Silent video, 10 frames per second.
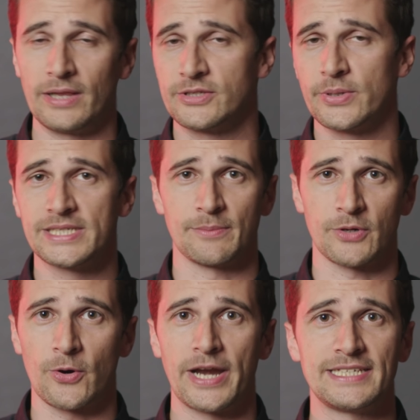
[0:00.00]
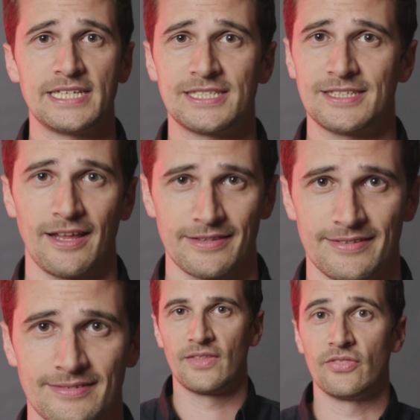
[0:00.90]
while doing some crazy
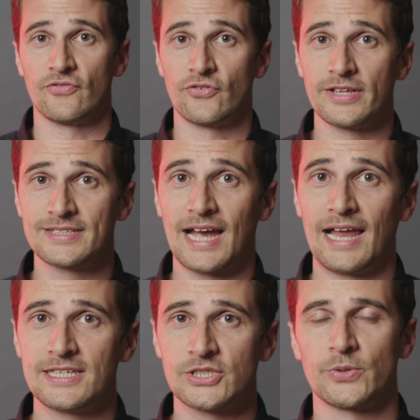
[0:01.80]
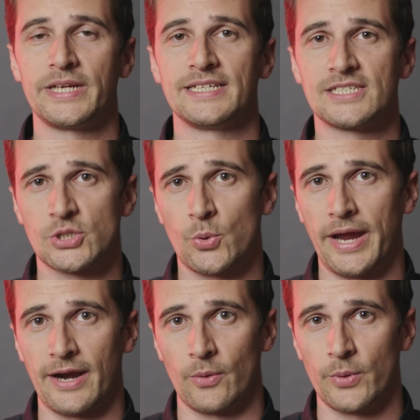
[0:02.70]
stunts. The front color screen is square,